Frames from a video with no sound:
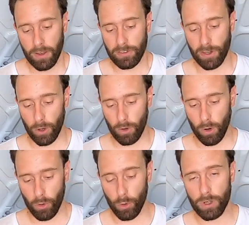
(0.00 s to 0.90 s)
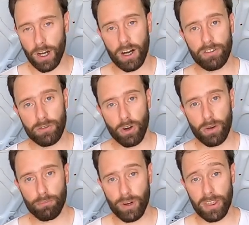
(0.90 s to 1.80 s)
So on all cars, you've
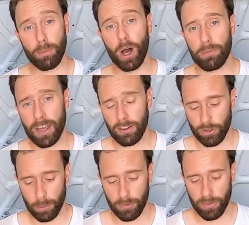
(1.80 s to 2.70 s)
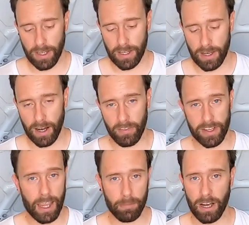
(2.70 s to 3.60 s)
got breather pipes out the top of the, uh, the
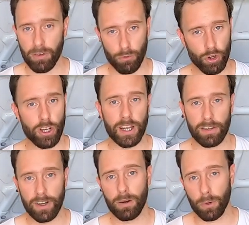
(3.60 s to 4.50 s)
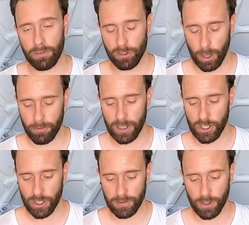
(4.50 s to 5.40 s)
cam cover, the rocker cover, whatever type of
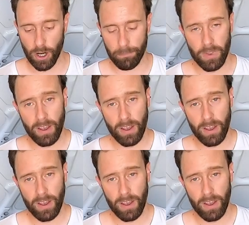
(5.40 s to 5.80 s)
engine you've got.